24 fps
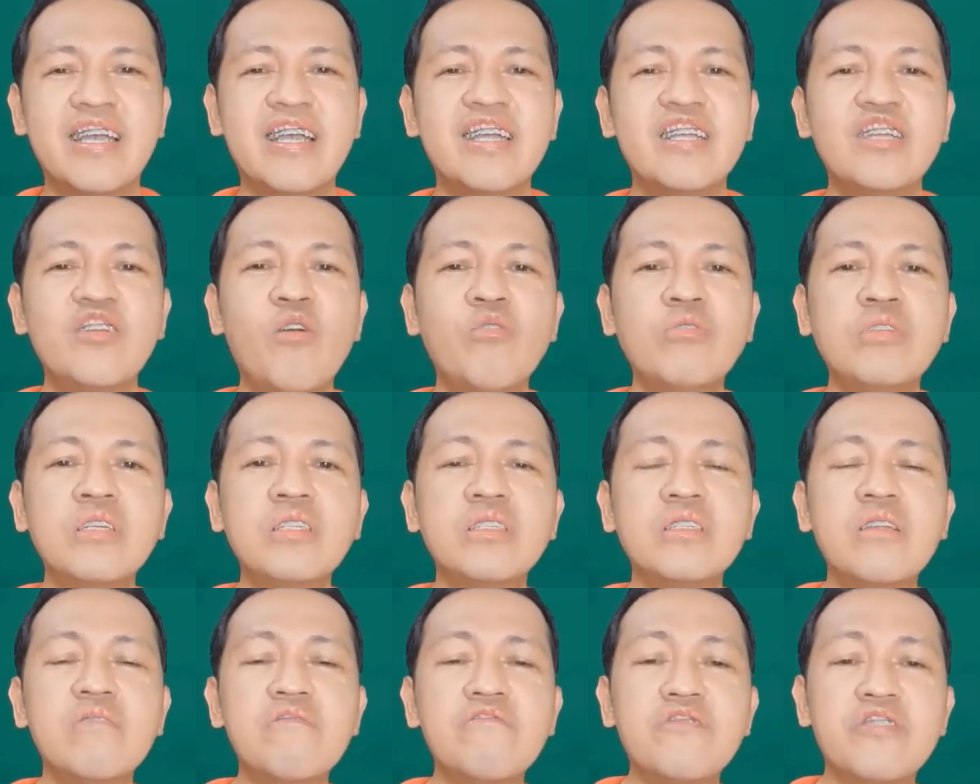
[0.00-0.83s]
Notice
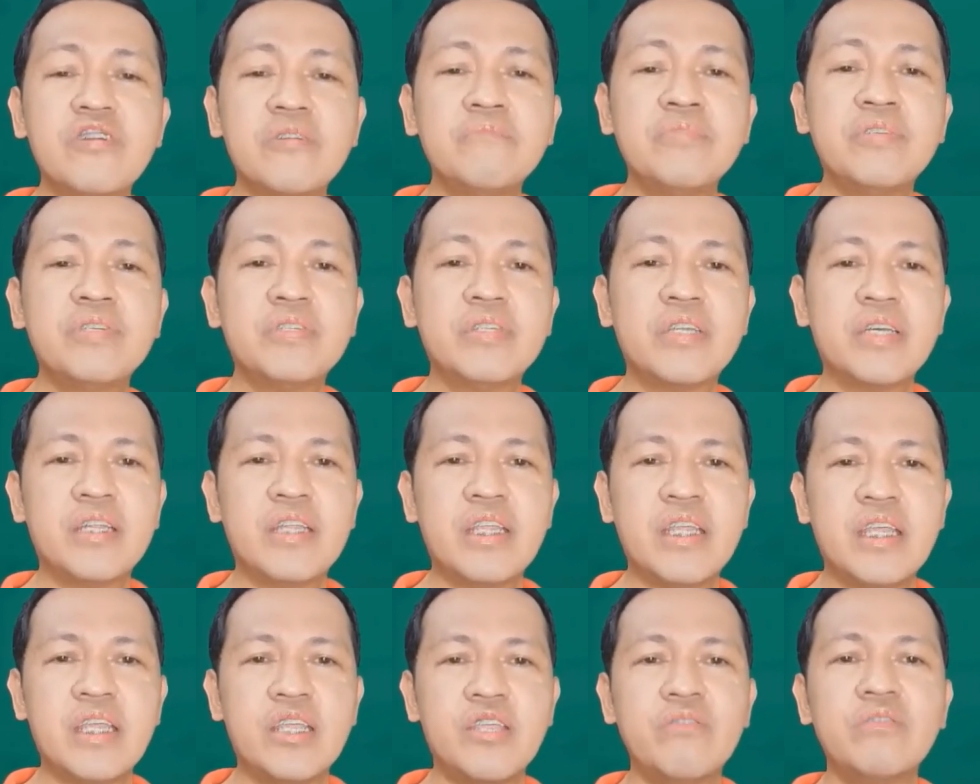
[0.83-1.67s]
the verb study
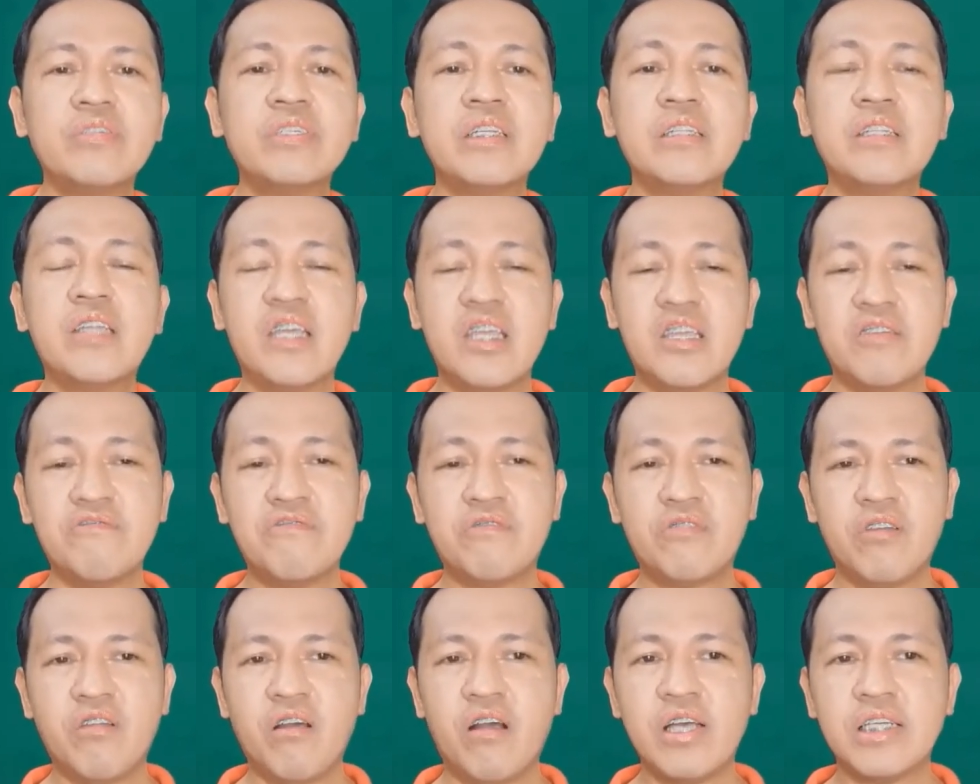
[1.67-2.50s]
used in the
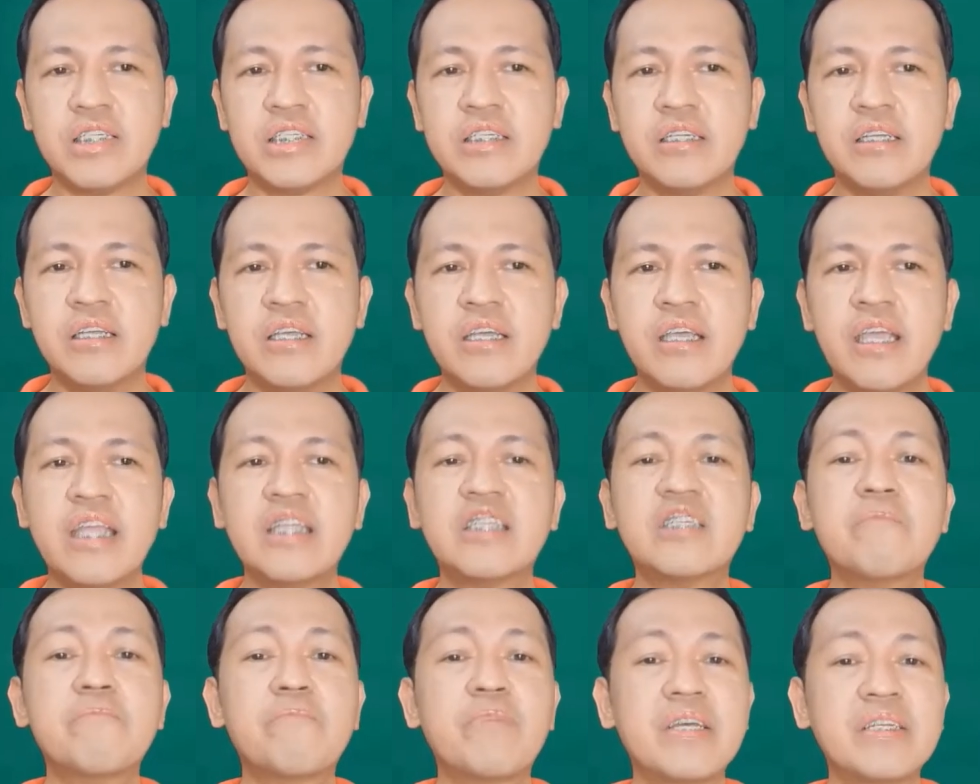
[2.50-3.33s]
if clause.
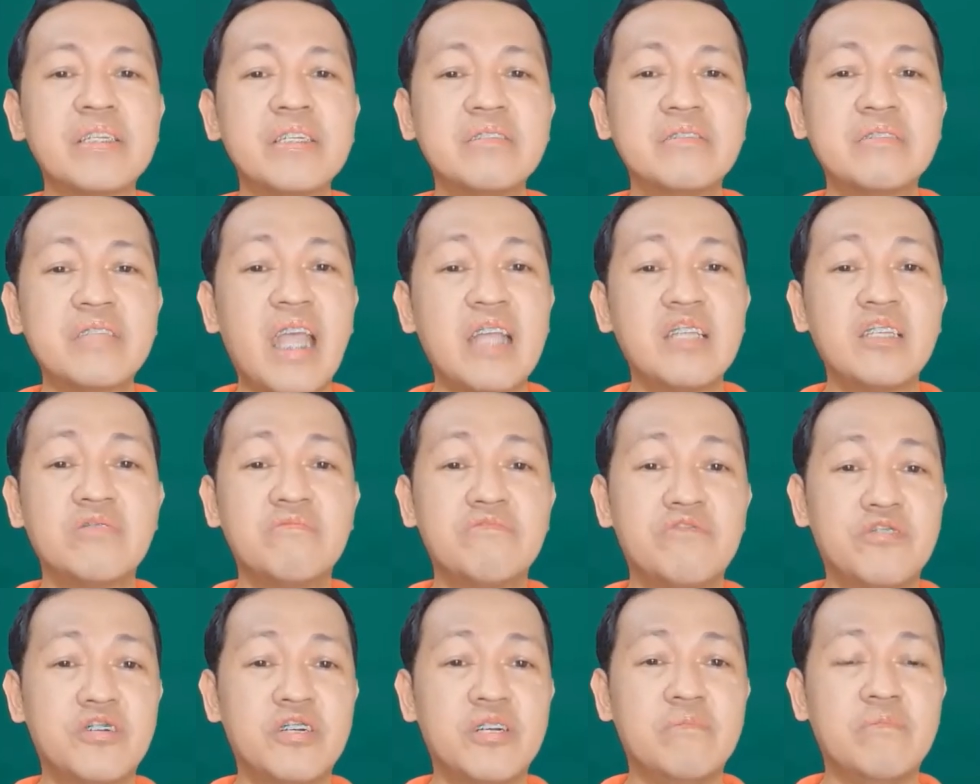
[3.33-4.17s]
It's a present tense
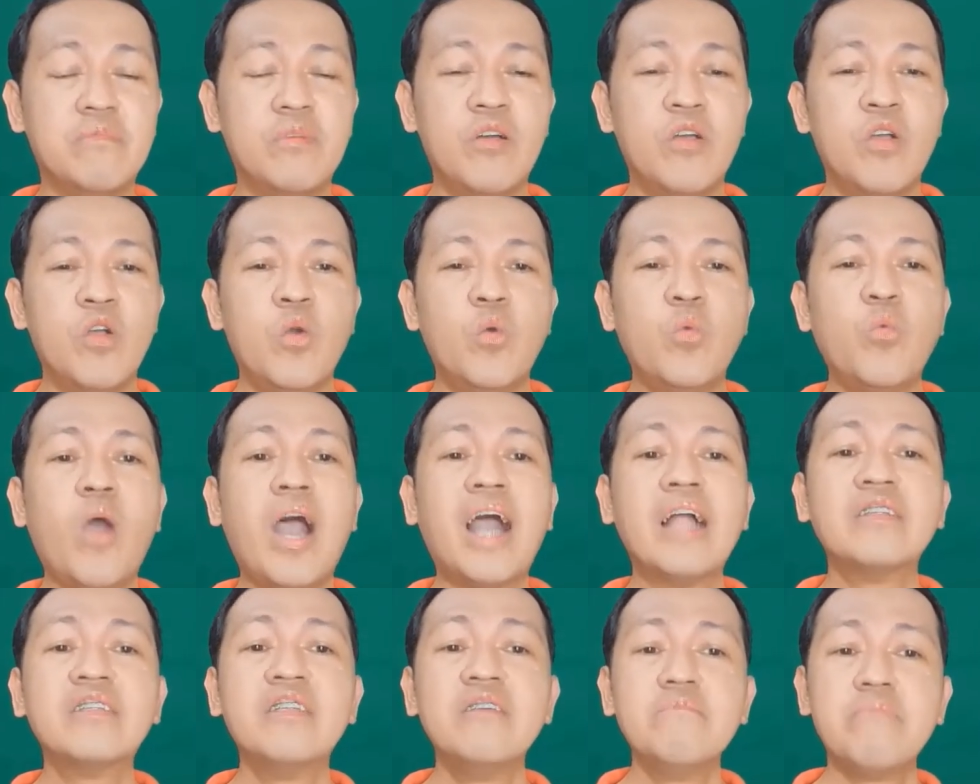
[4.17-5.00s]
verb,
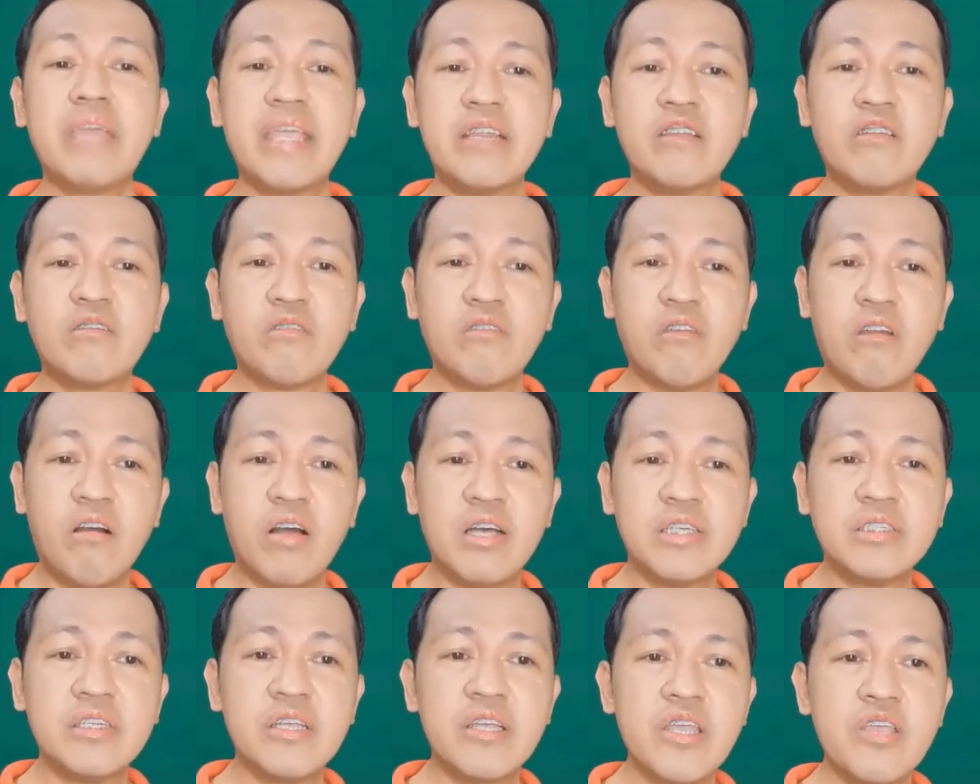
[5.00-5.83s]
while the main
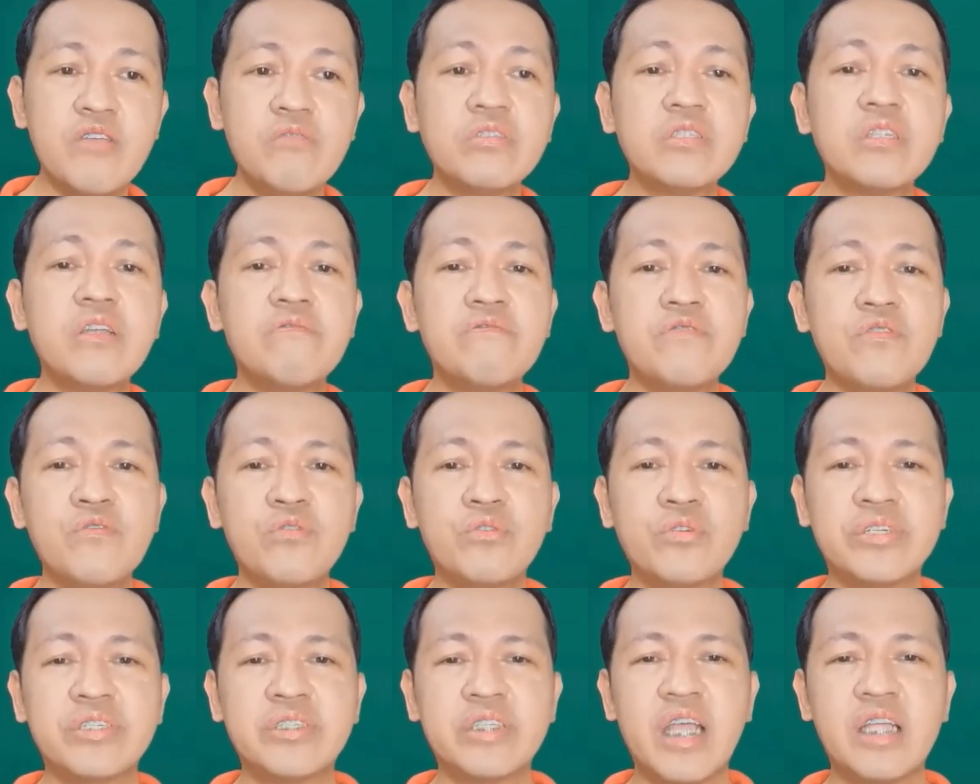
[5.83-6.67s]
clause used the
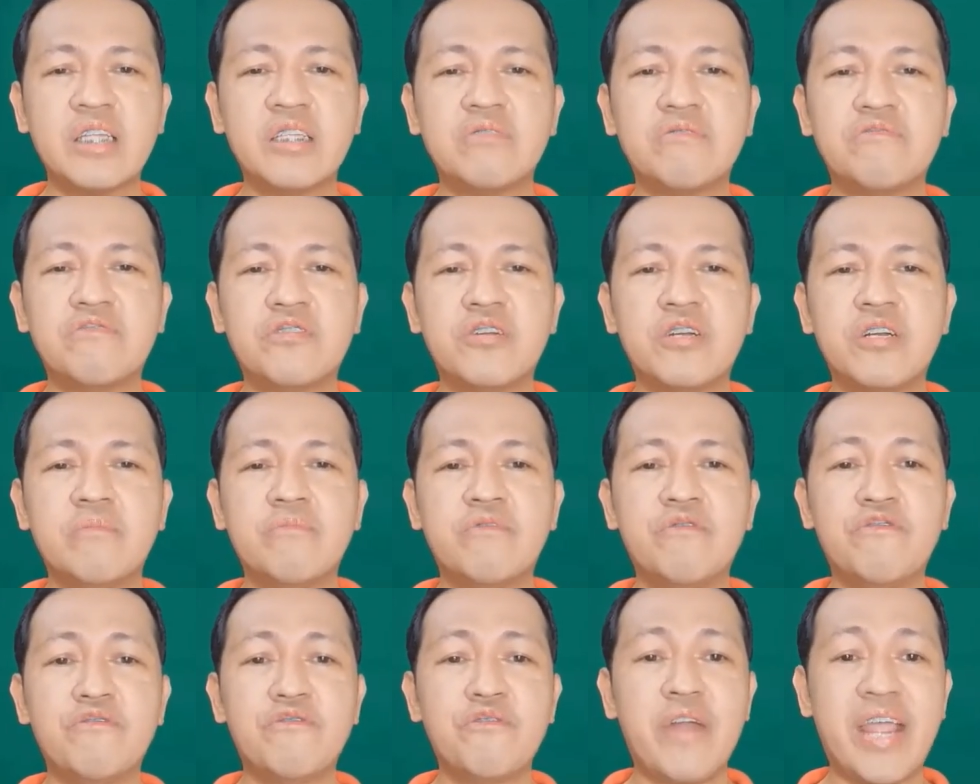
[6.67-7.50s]
future tense verb
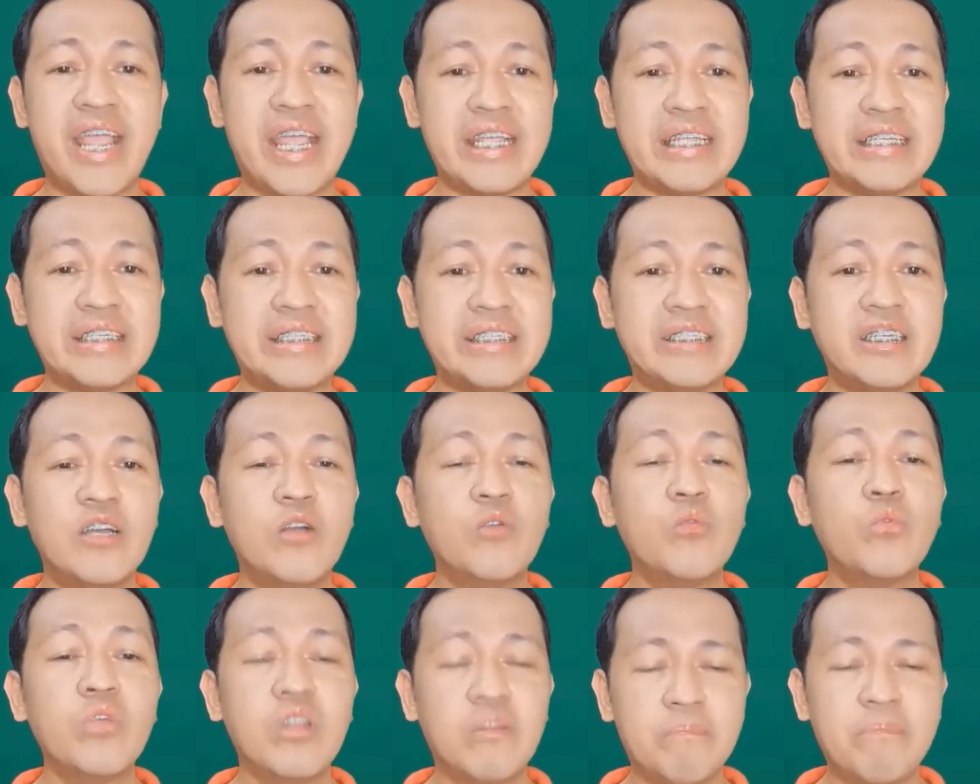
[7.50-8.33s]
phrase will